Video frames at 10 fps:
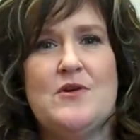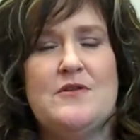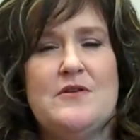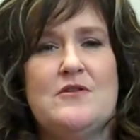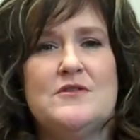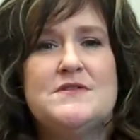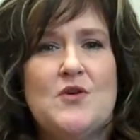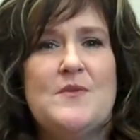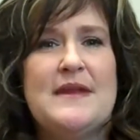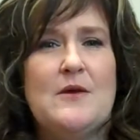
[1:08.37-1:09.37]
where there are
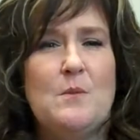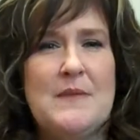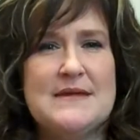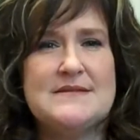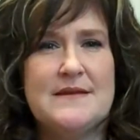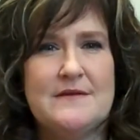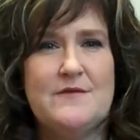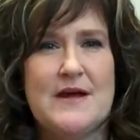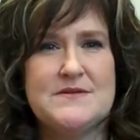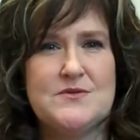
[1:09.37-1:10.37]
so many amazing
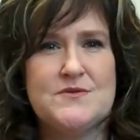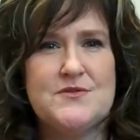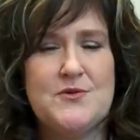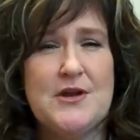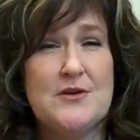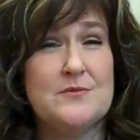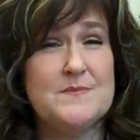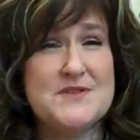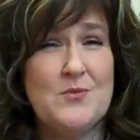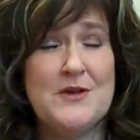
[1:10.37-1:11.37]
advisors who care
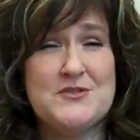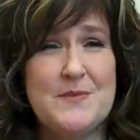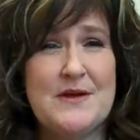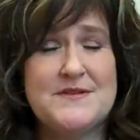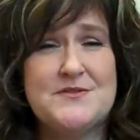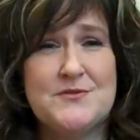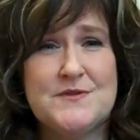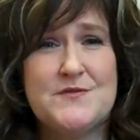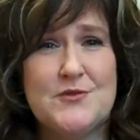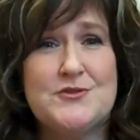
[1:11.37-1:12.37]
so much about
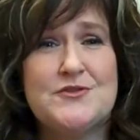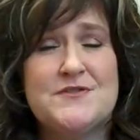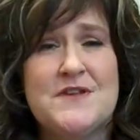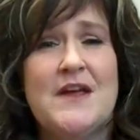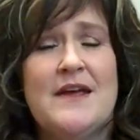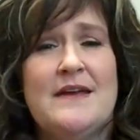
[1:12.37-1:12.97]
students' futures,